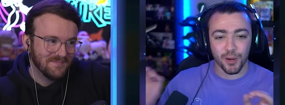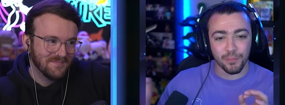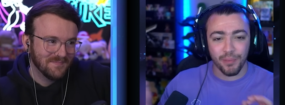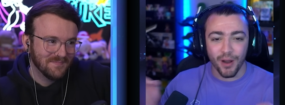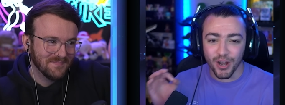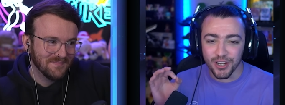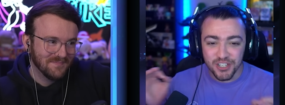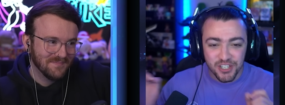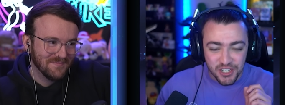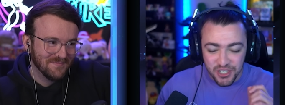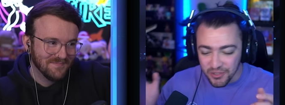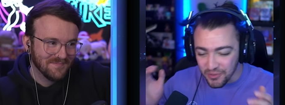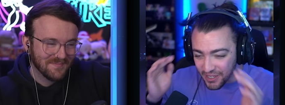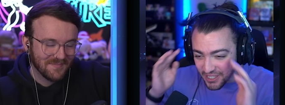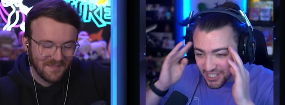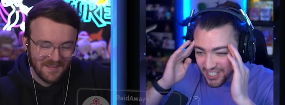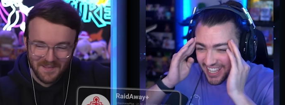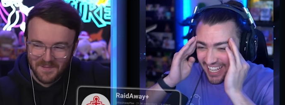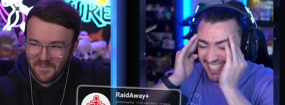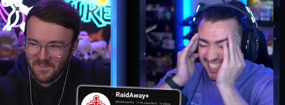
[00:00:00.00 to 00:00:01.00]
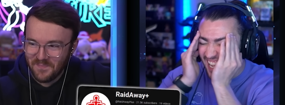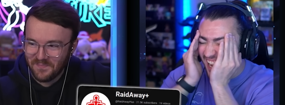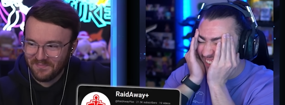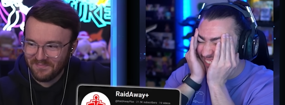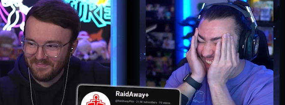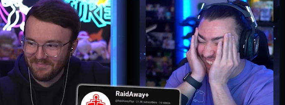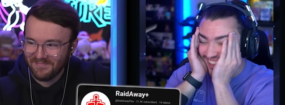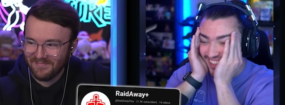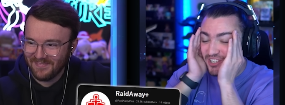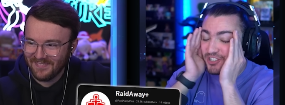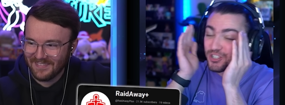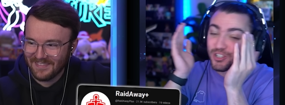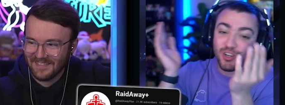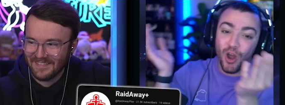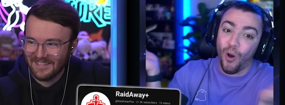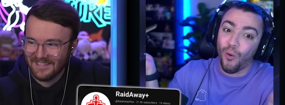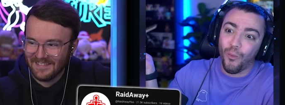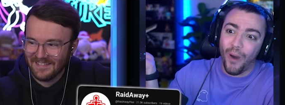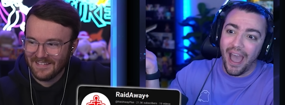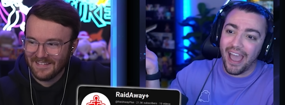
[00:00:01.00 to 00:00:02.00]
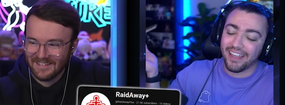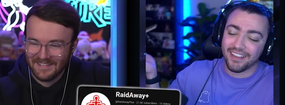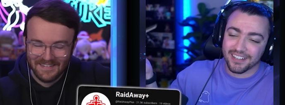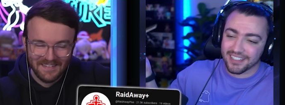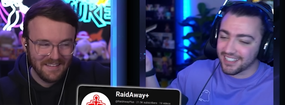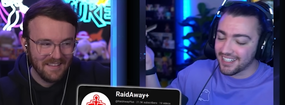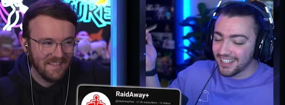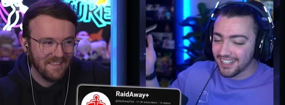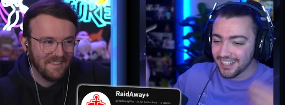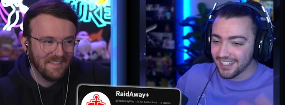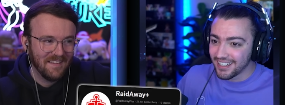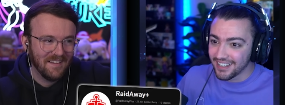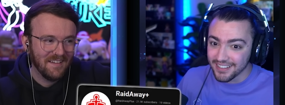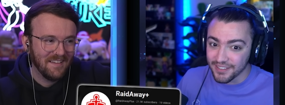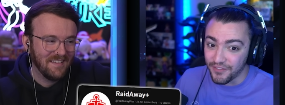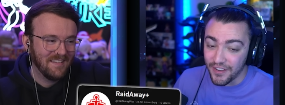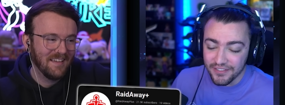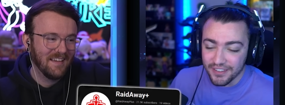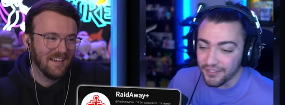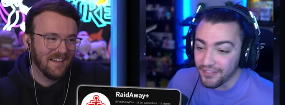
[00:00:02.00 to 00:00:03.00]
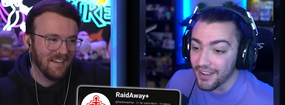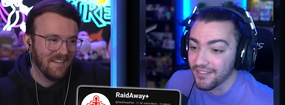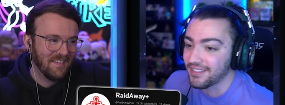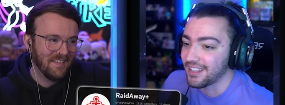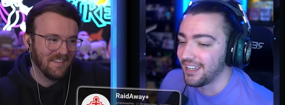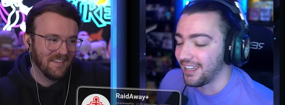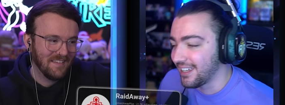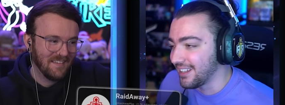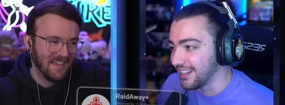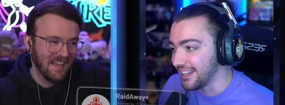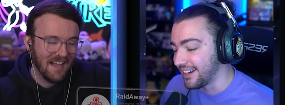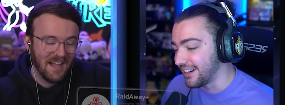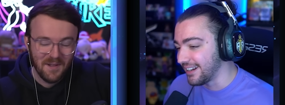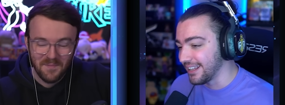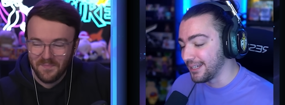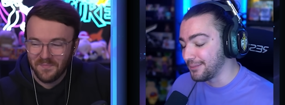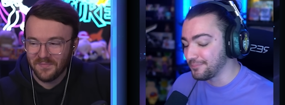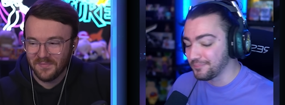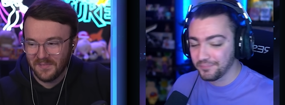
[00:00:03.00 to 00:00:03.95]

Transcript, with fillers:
Speaker 1: Punch Switch thing. Like, I'm like, there's no way. It's 50-50, literally.